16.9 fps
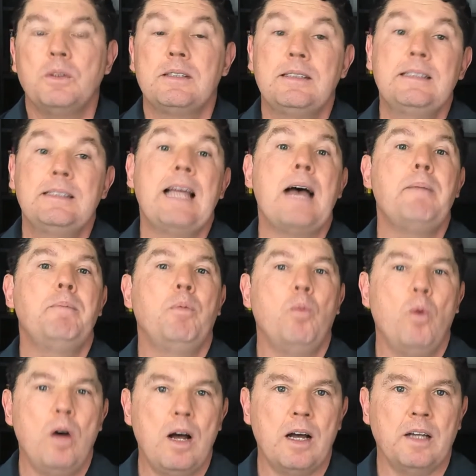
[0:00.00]
step
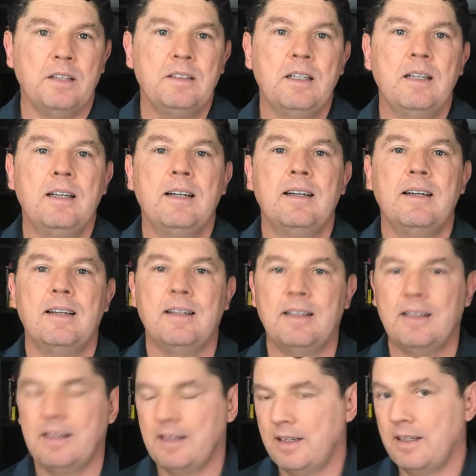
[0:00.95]
one
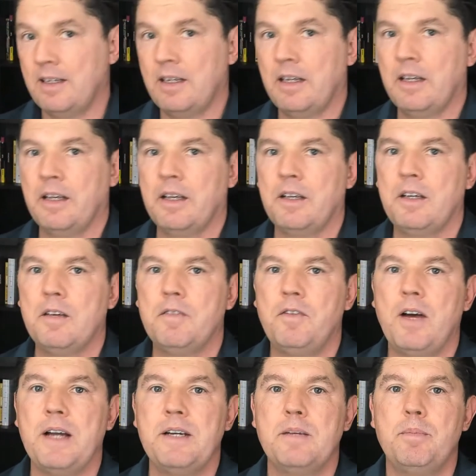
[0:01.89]
you
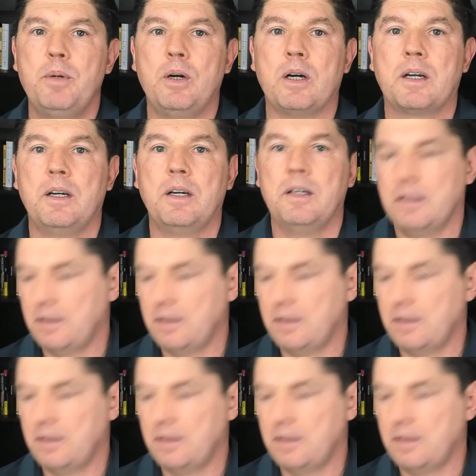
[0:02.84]
find a book.